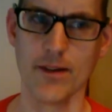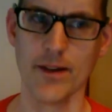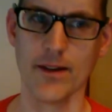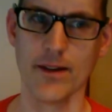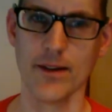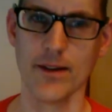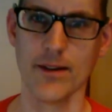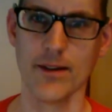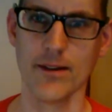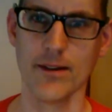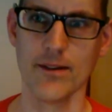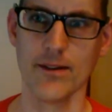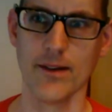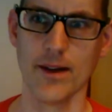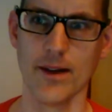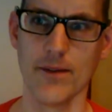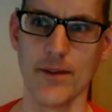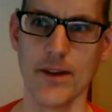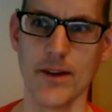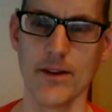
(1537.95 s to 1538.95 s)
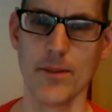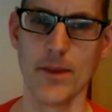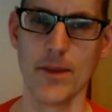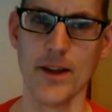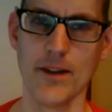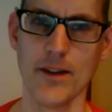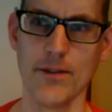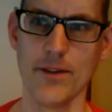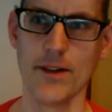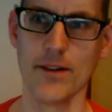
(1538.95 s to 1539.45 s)
And I think the
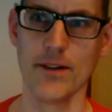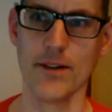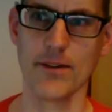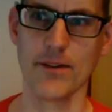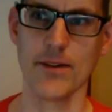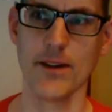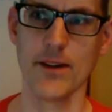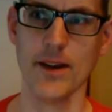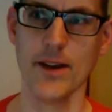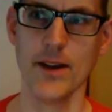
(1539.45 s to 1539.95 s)
benefits